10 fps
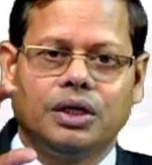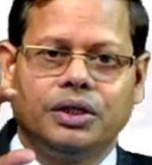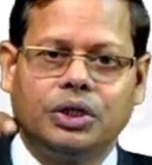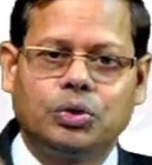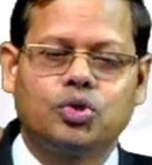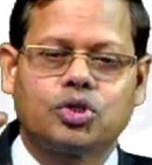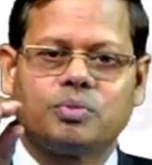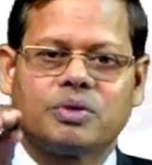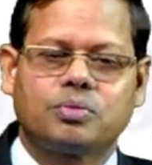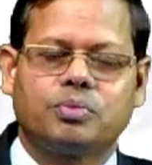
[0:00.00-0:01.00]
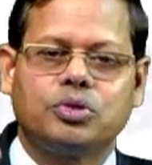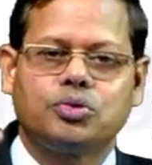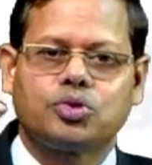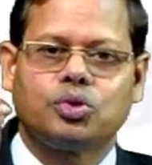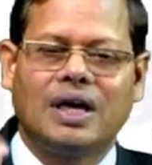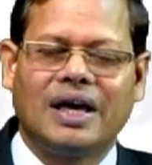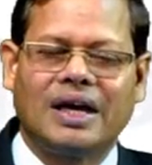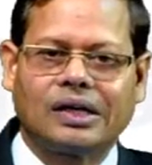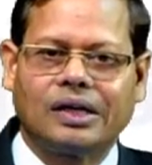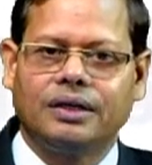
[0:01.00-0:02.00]
the goods must be used
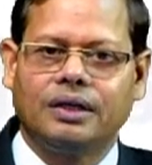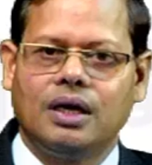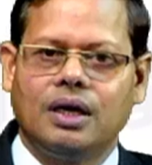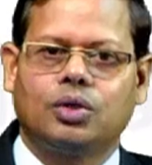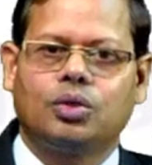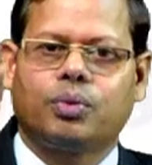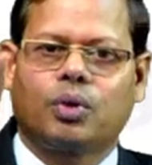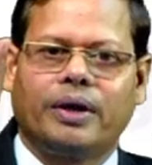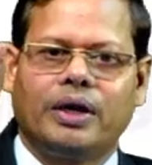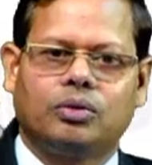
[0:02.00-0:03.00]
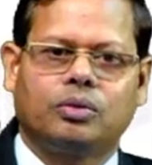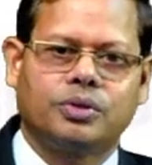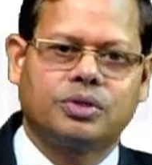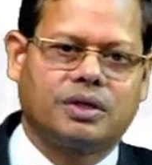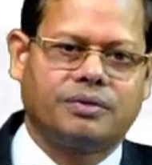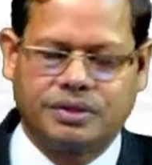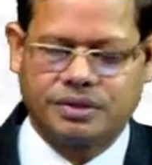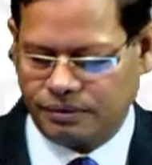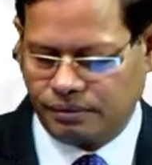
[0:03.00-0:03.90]
directly to provide output service.